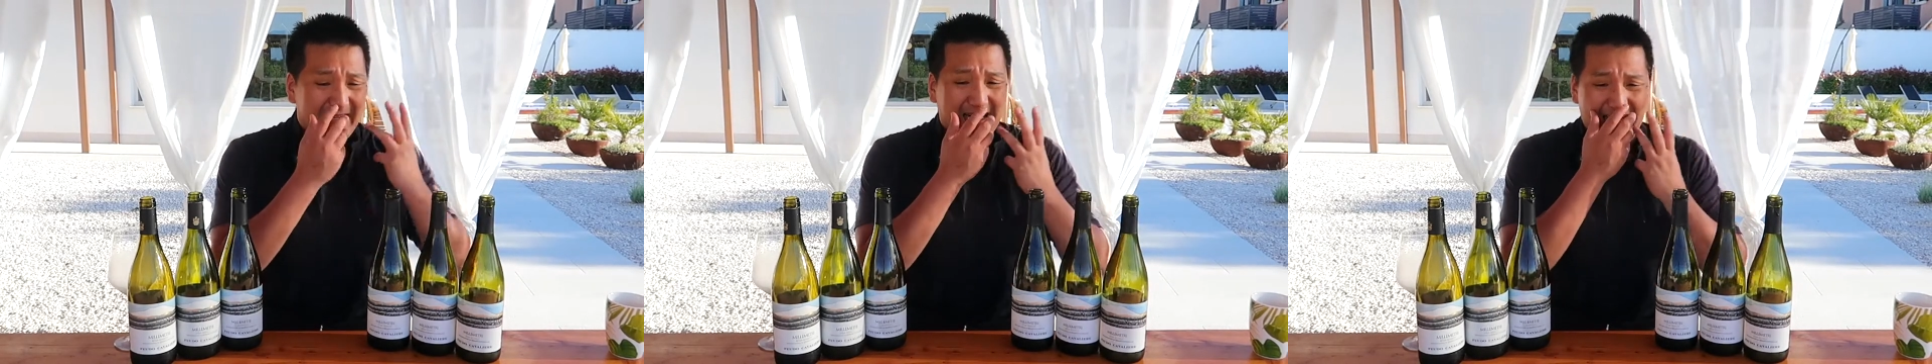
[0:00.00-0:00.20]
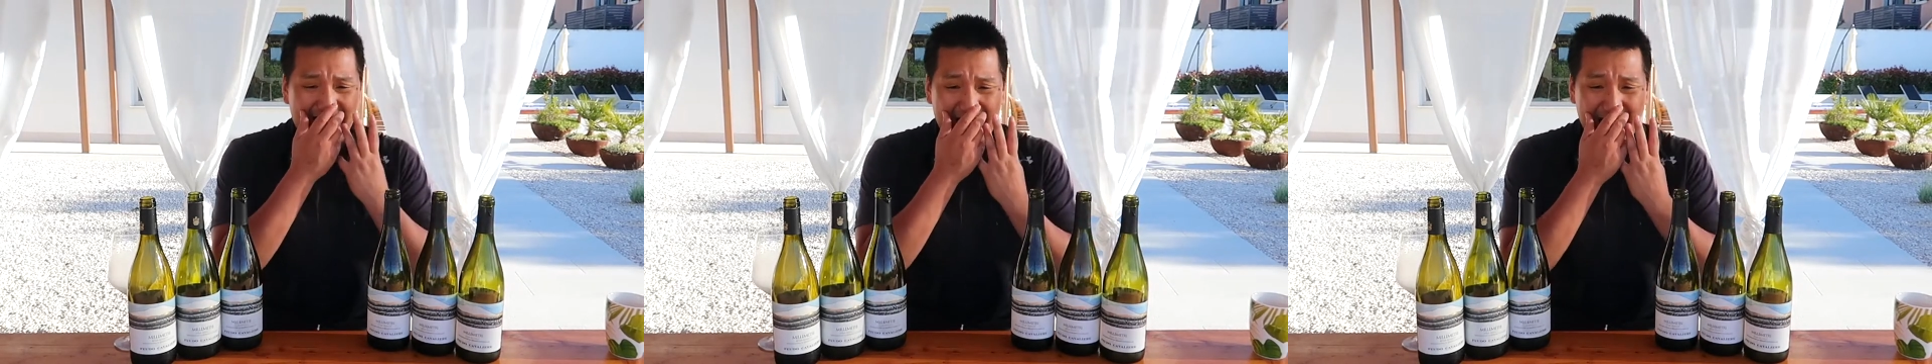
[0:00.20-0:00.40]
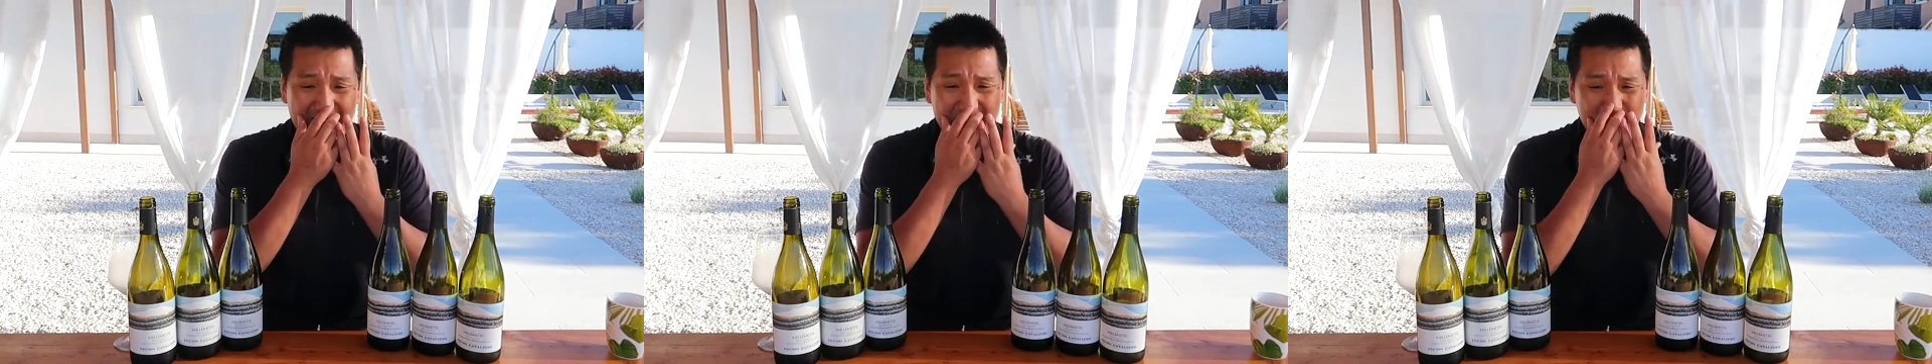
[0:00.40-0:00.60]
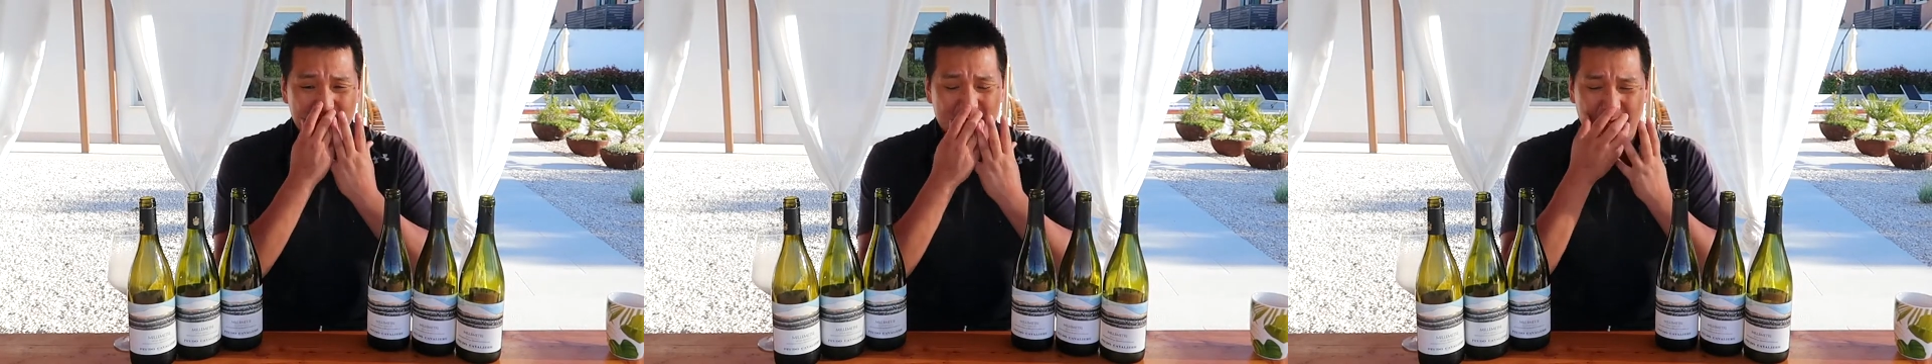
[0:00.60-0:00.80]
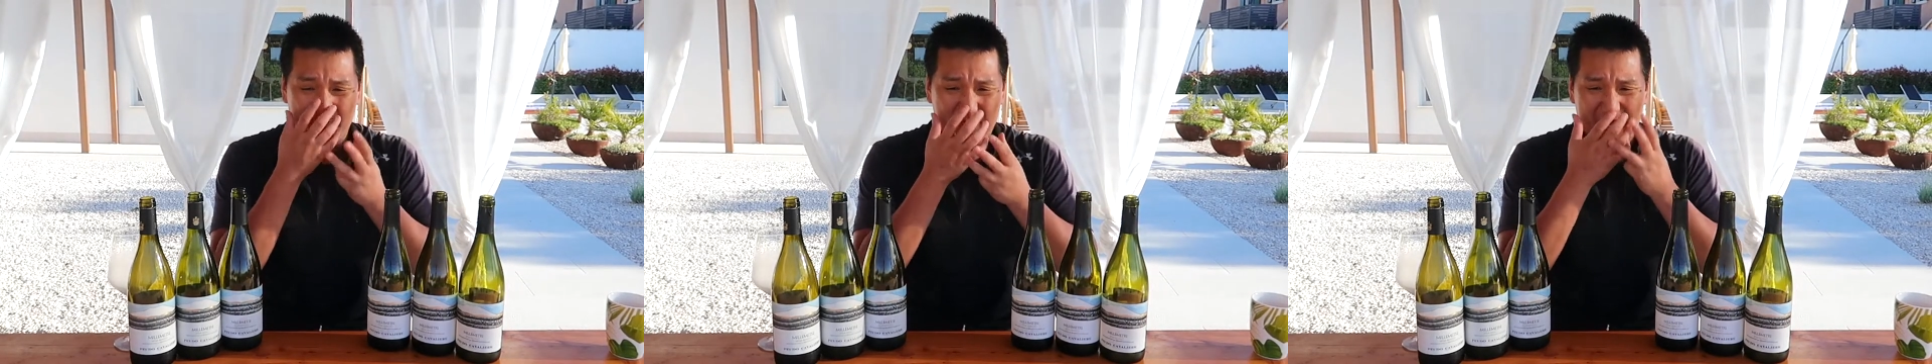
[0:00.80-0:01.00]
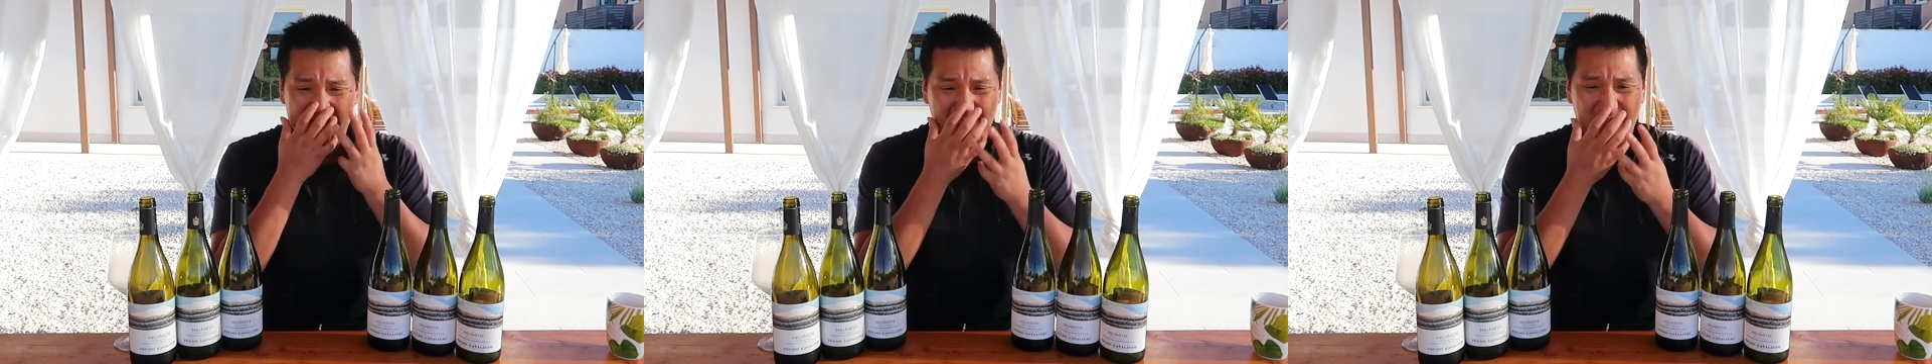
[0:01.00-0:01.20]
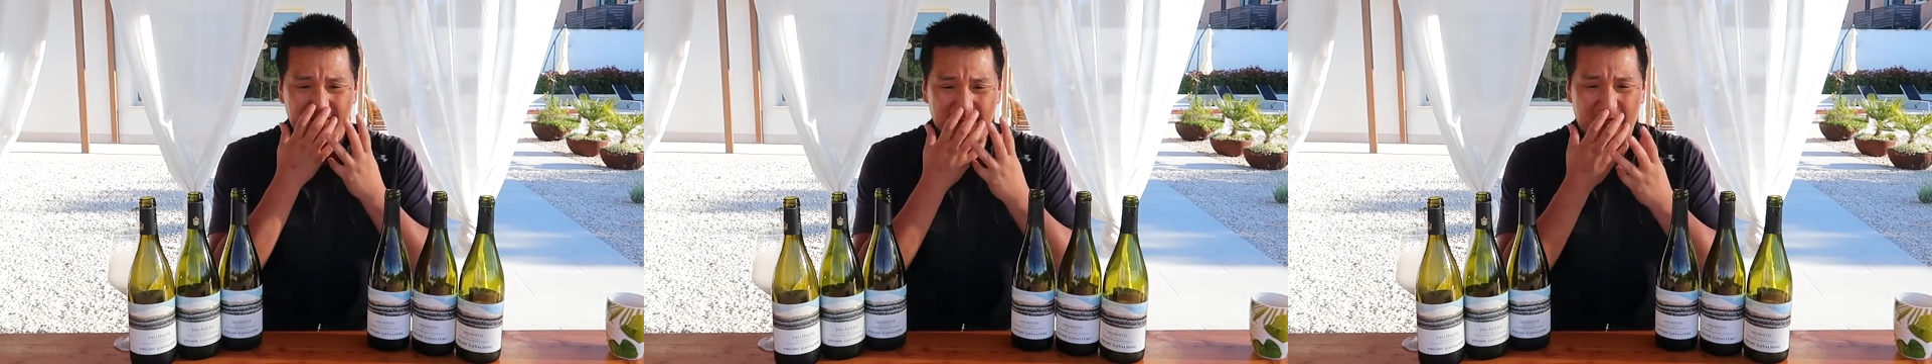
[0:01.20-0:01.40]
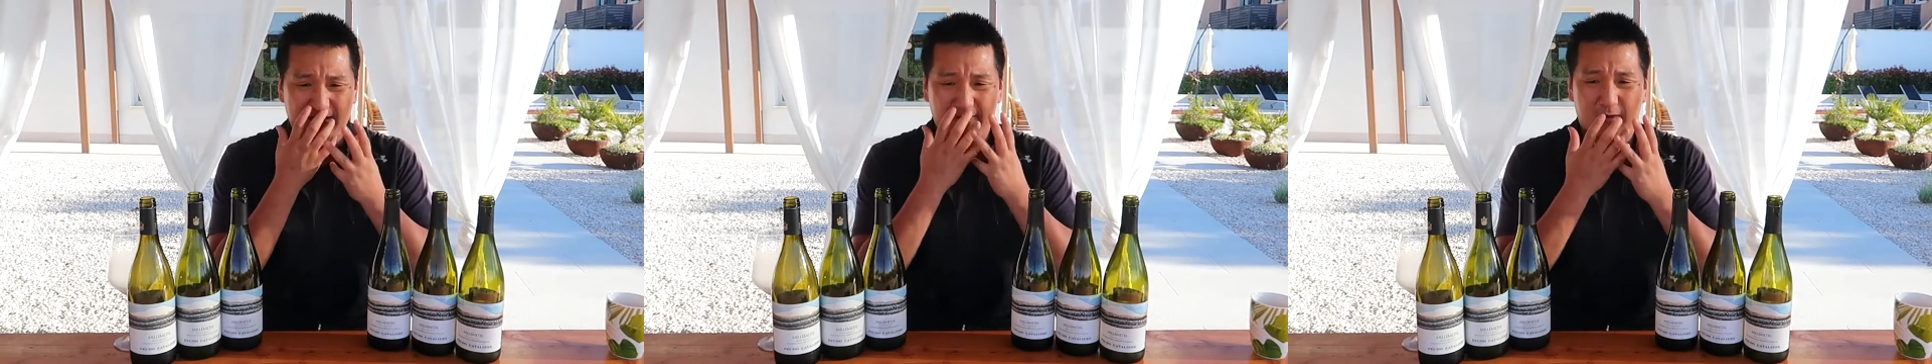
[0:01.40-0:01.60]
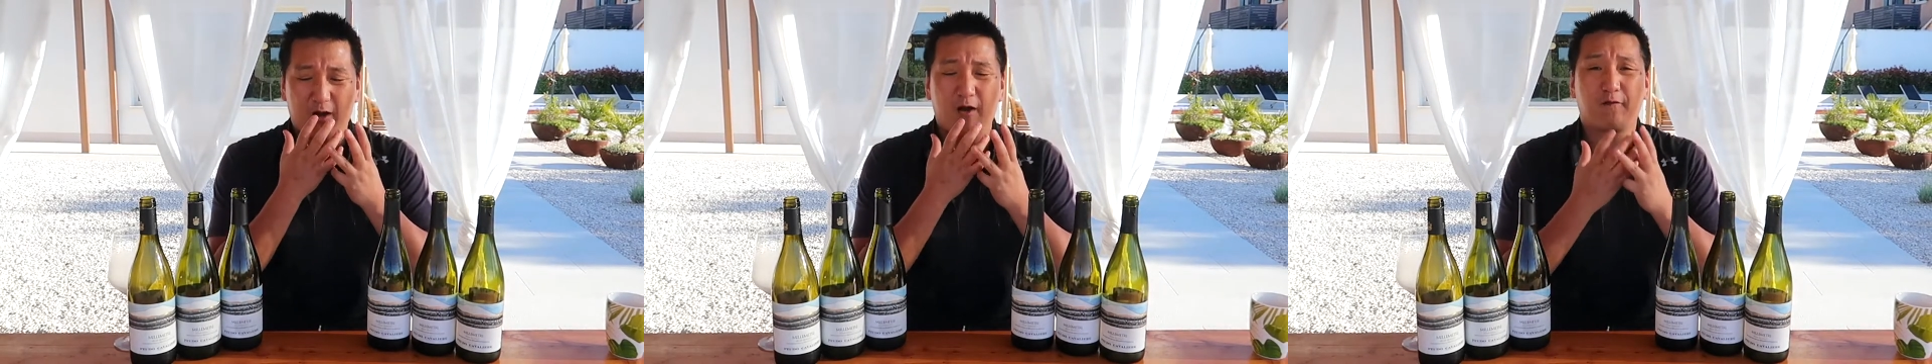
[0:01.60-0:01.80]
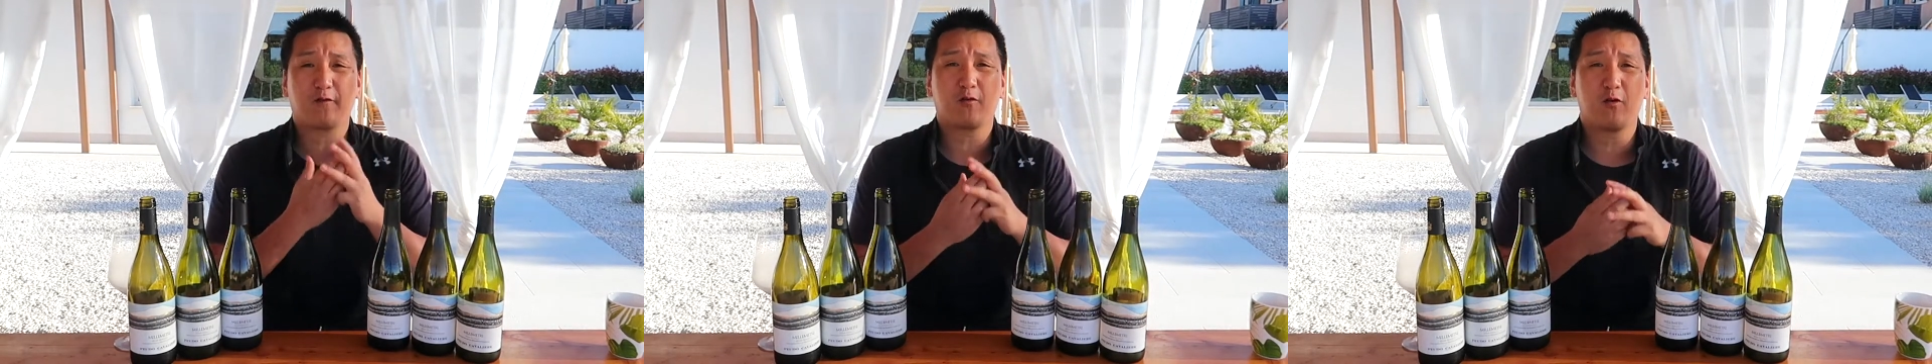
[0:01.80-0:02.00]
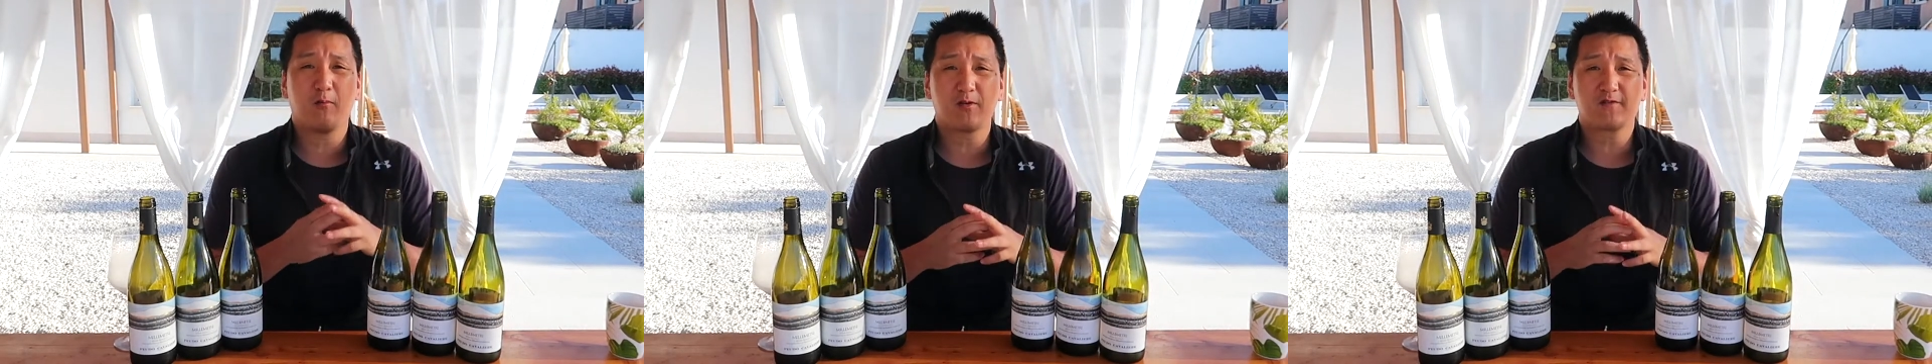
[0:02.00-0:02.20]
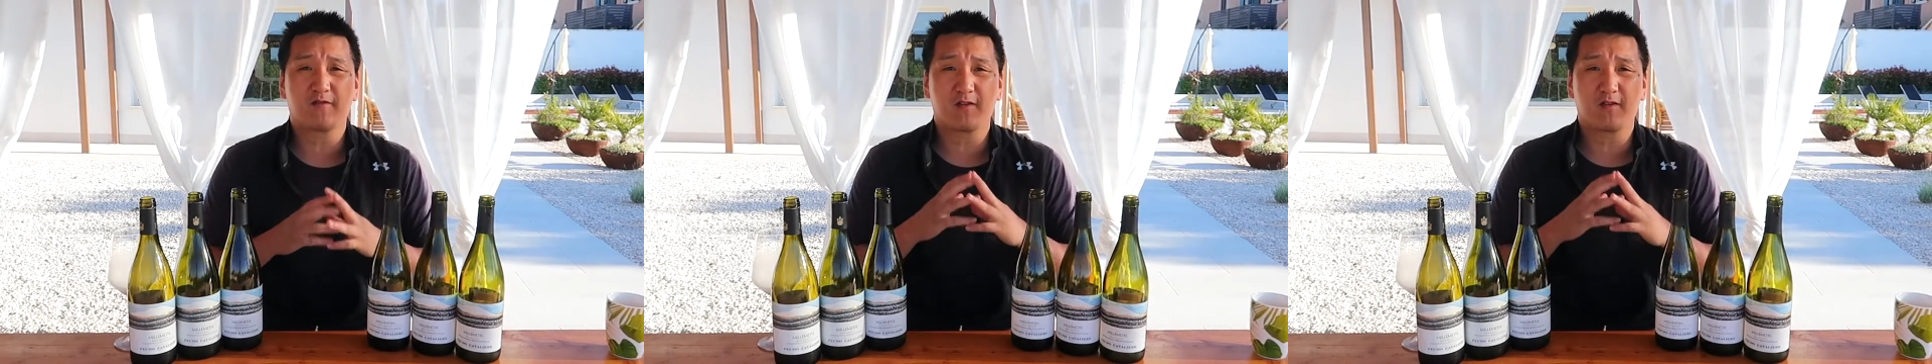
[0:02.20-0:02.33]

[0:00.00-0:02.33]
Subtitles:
so it had some kind of off aromas.